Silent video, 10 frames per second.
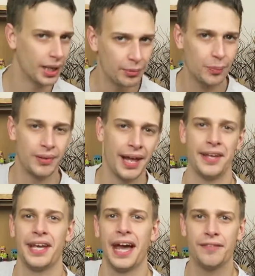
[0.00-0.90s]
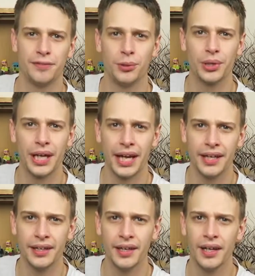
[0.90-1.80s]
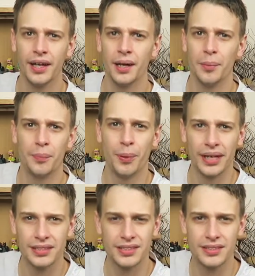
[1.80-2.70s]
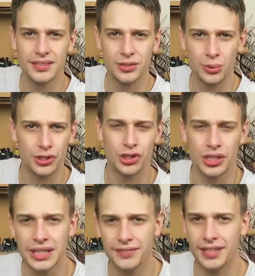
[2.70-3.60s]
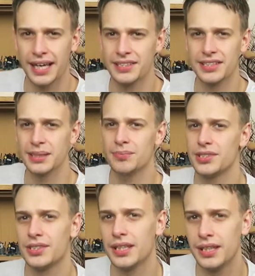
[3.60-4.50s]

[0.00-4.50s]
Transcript: I'm not playing at 4K, but to achieve that seems